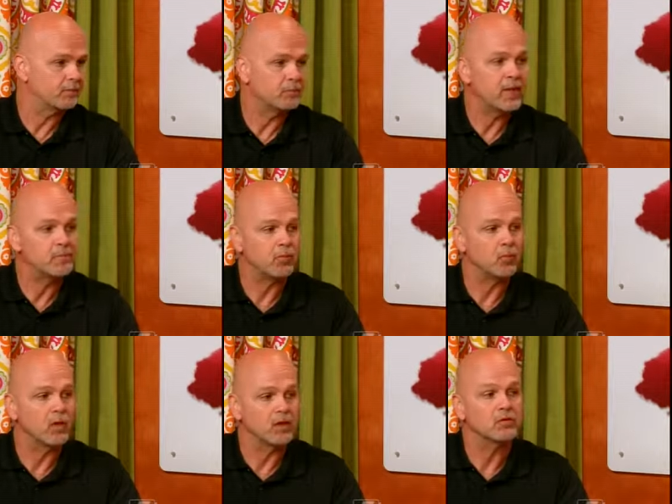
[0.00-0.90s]
people
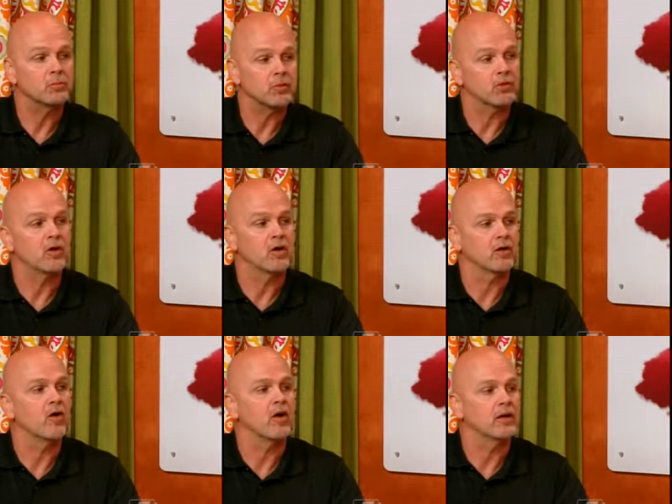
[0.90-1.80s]
want to put on
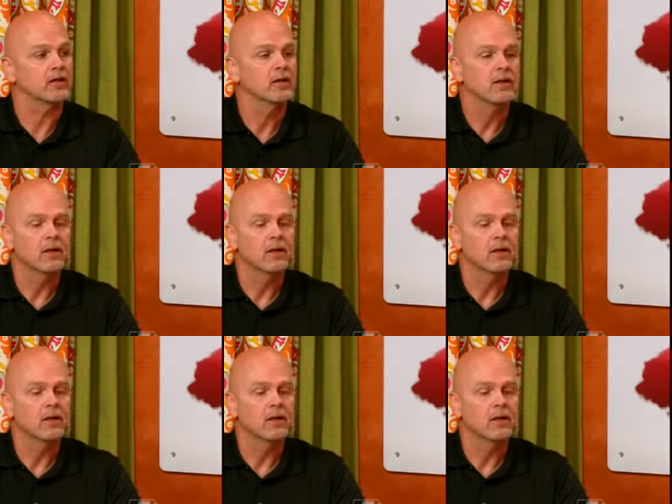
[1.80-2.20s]
an awning.